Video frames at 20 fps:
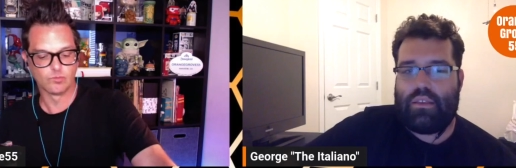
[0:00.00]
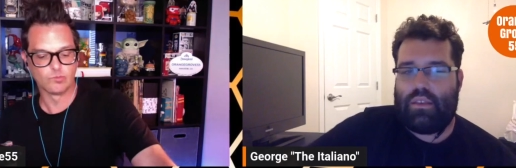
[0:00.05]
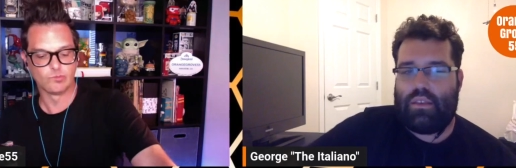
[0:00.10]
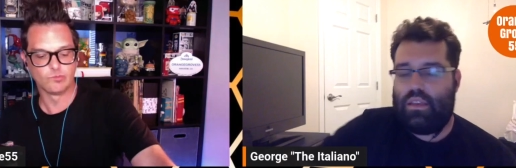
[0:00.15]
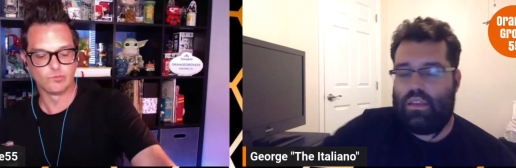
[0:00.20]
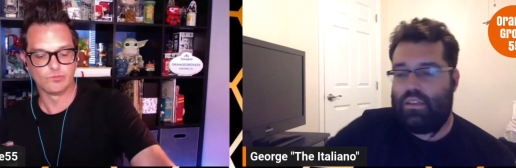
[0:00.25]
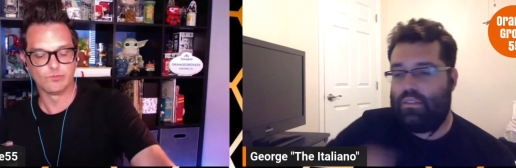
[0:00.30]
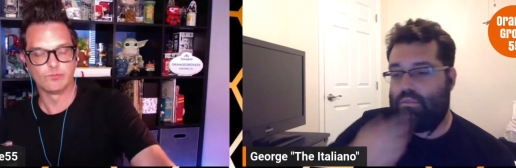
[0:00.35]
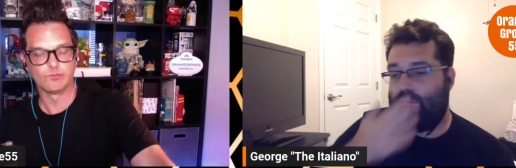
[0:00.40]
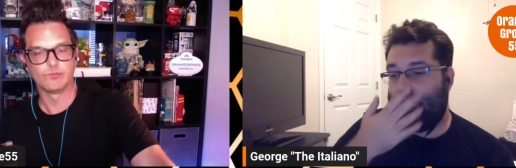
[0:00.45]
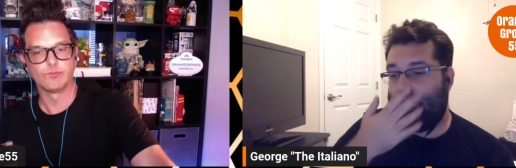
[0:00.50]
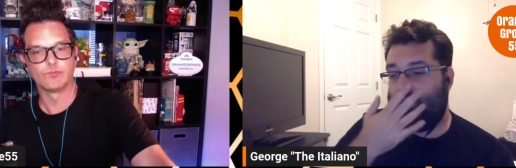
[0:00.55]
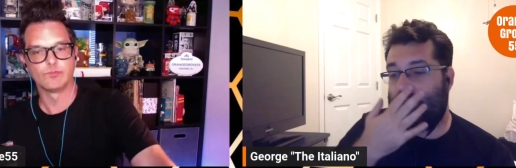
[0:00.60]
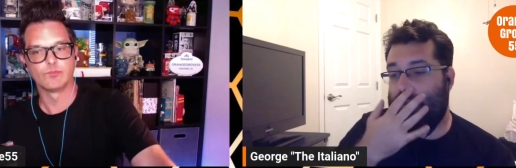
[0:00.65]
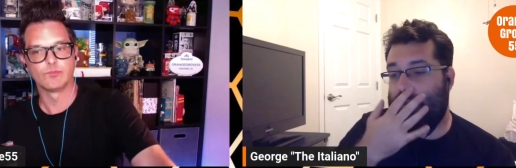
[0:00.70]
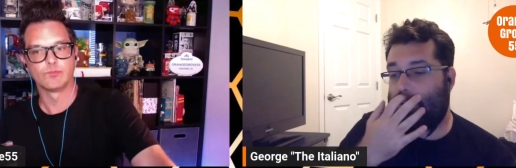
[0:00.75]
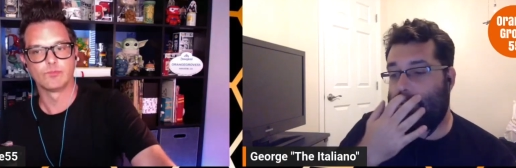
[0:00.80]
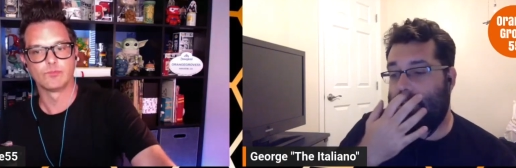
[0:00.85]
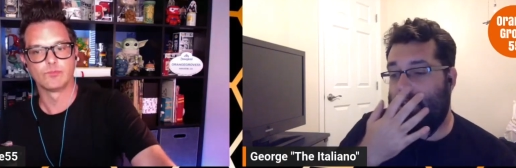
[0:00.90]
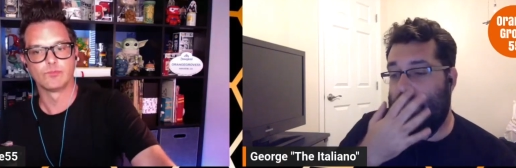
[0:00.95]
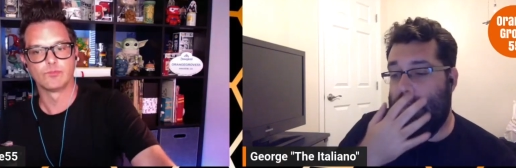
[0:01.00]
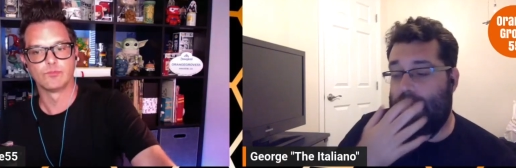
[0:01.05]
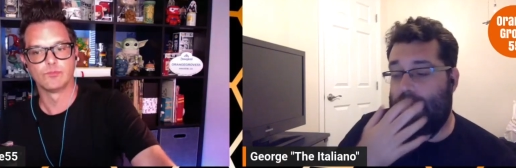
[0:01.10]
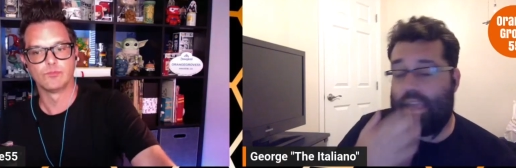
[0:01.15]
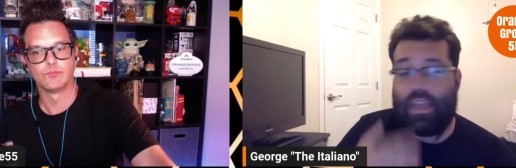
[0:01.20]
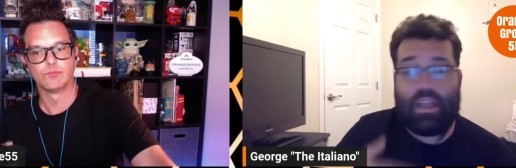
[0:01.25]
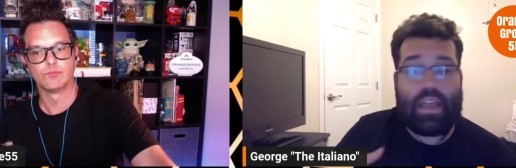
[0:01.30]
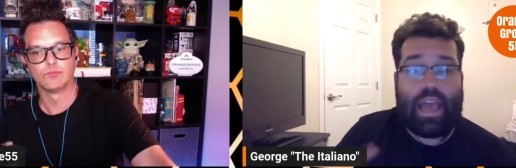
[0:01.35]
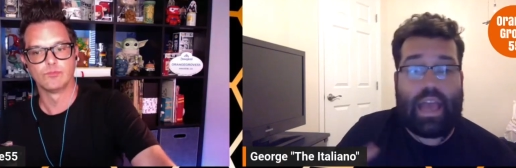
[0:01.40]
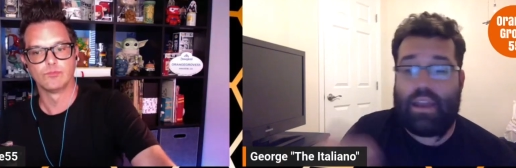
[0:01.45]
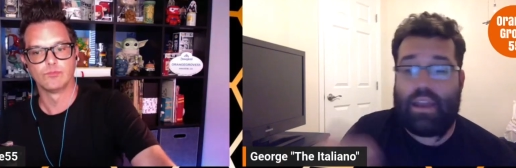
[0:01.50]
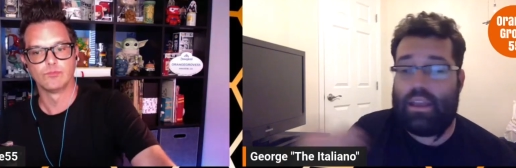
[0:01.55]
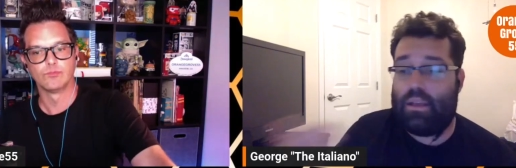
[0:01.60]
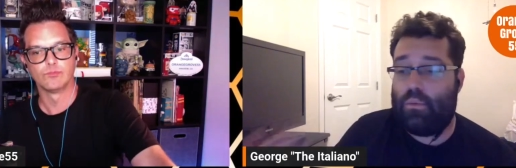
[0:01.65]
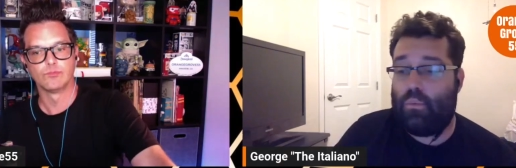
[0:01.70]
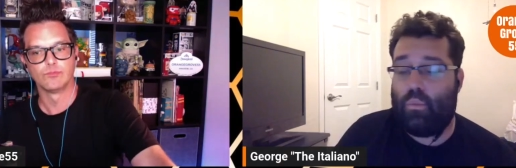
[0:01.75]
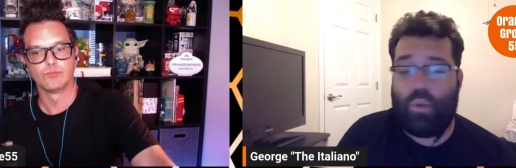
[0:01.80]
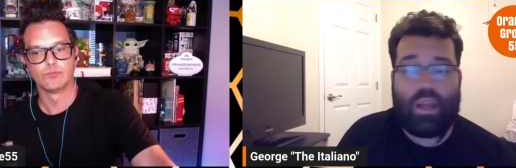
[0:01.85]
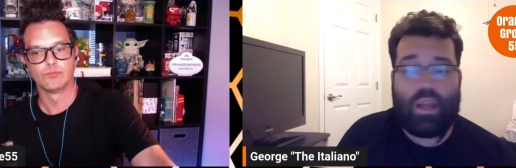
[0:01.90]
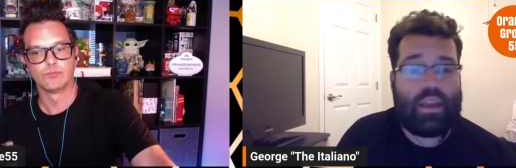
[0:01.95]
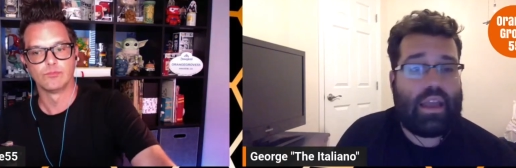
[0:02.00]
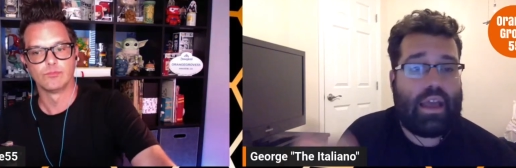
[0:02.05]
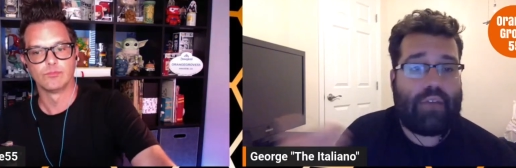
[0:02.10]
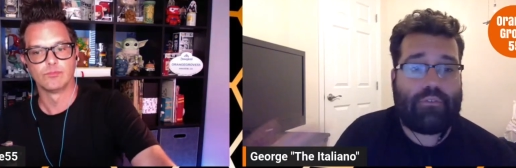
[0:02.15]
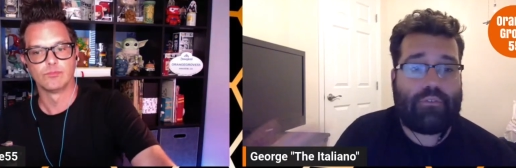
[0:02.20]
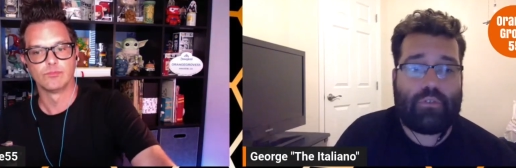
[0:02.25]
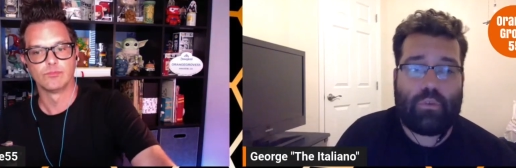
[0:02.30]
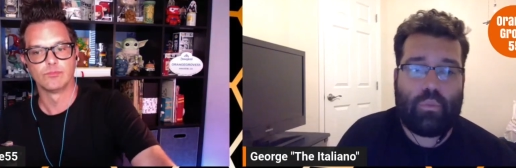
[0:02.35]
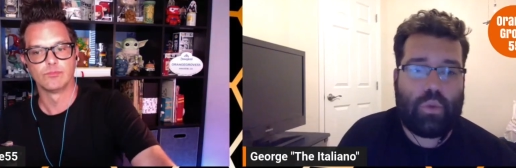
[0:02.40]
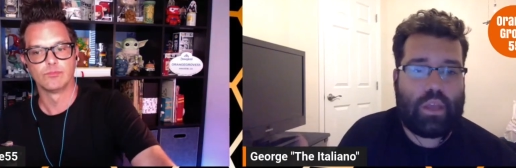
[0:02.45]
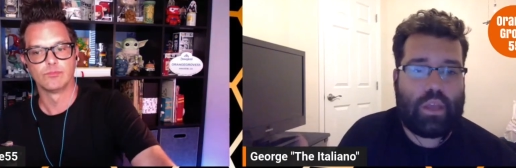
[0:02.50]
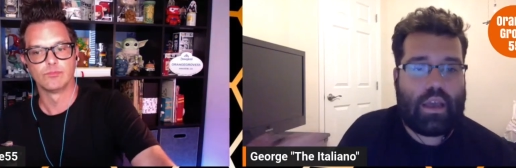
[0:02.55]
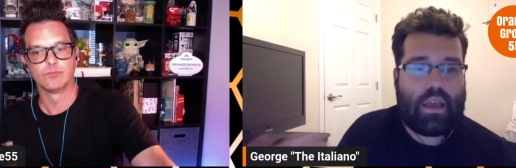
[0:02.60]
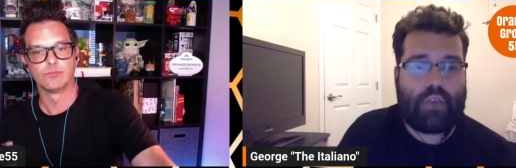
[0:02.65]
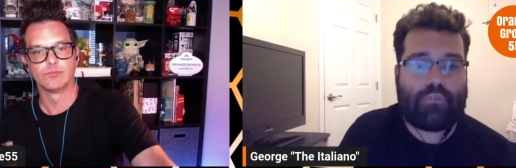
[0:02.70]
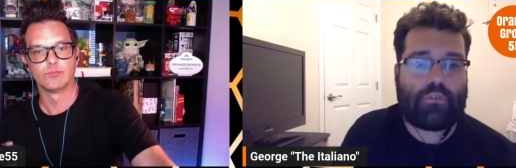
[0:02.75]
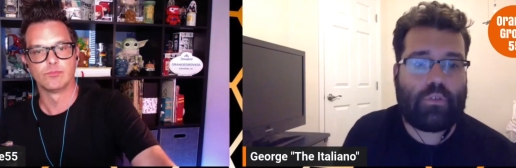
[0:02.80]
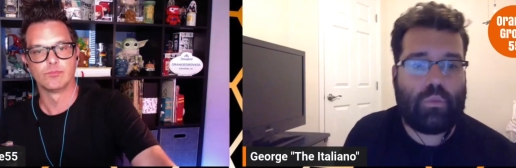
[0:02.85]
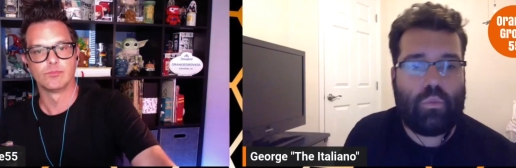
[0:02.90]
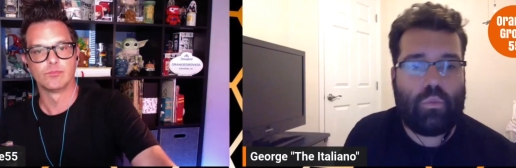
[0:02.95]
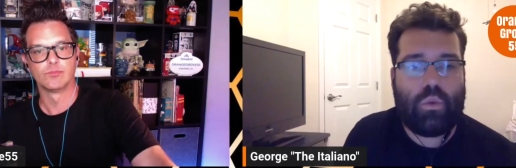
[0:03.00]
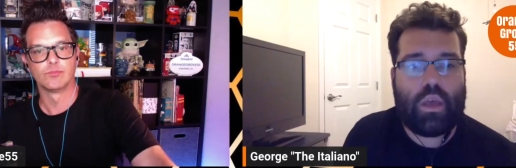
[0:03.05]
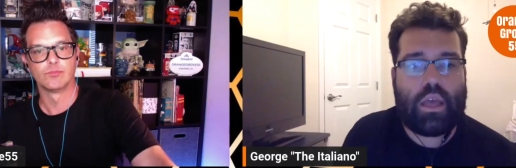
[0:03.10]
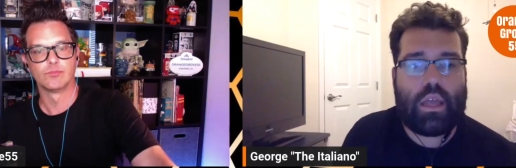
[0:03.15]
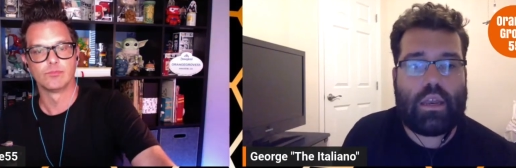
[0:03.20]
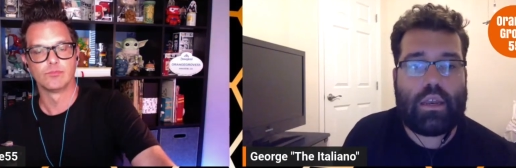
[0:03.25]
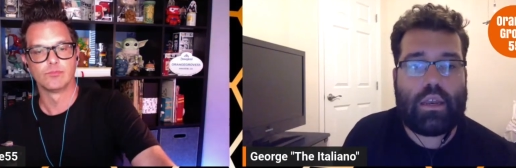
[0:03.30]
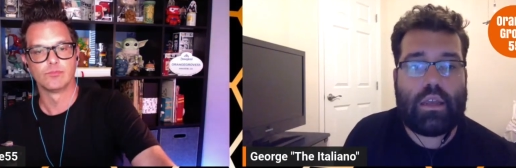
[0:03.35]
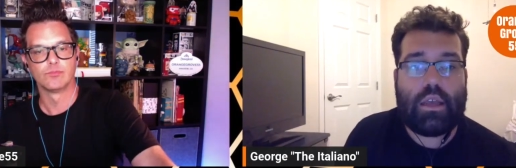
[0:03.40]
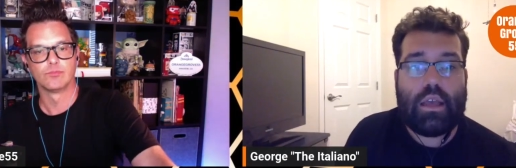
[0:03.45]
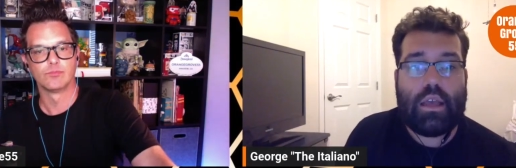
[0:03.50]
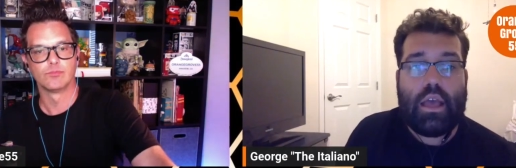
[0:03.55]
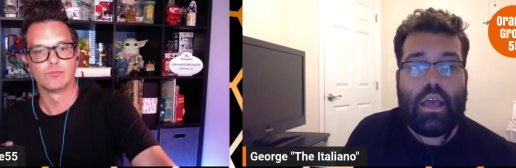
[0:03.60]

Speaker 1: he just he had win after win after win,